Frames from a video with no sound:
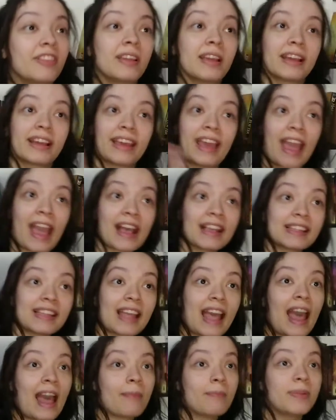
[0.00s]
the cast
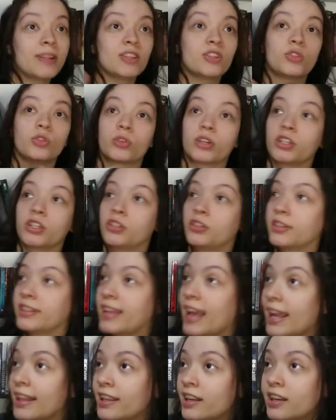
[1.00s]
had been touring
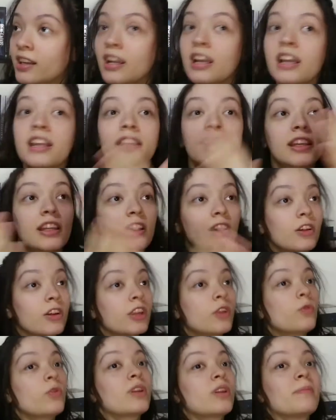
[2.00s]
together,
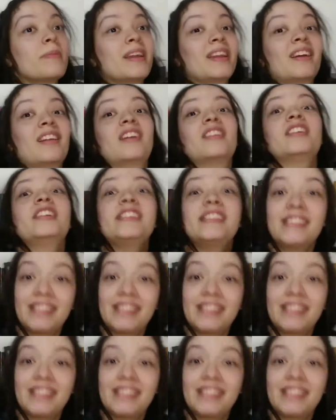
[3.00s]
Nickelodeon would have made another